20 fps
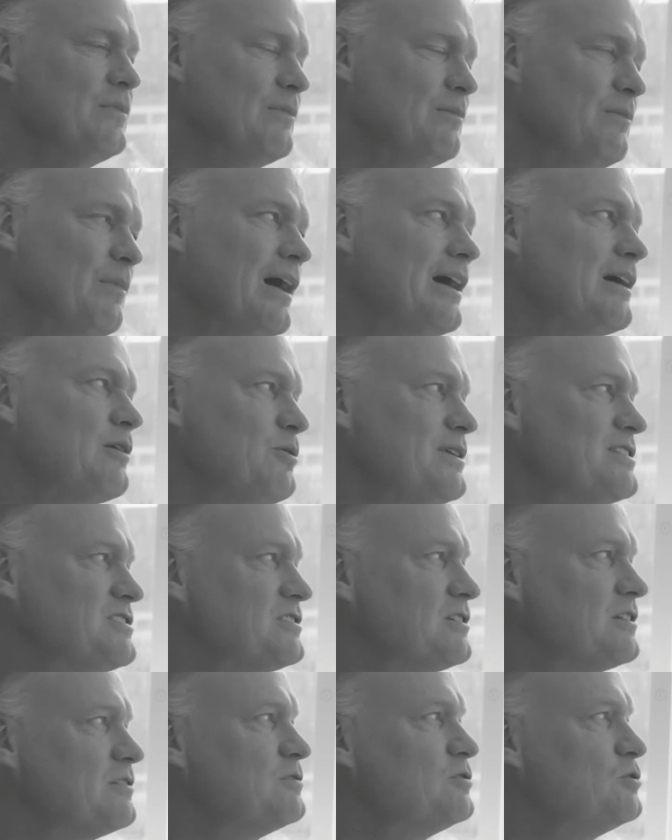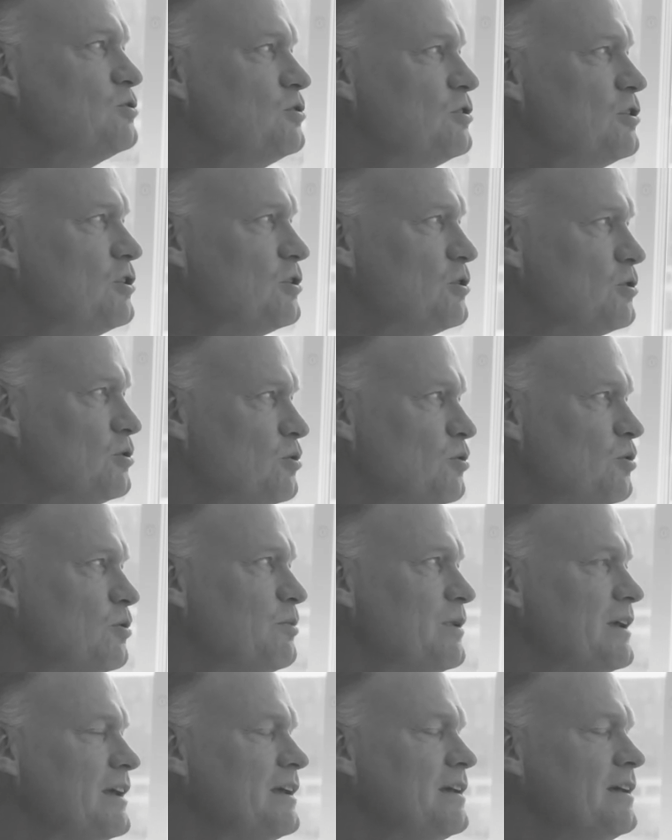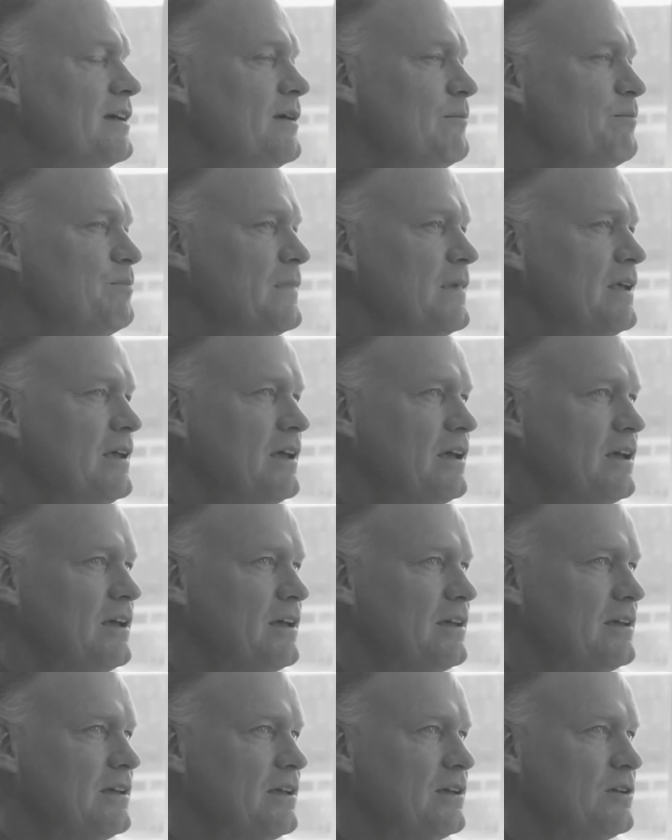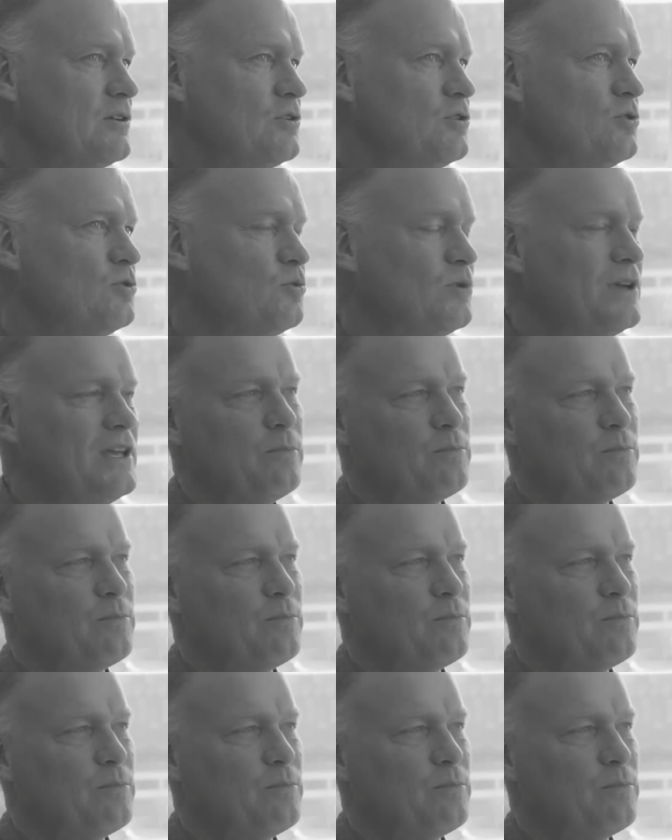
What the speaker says: My question to you would be, could we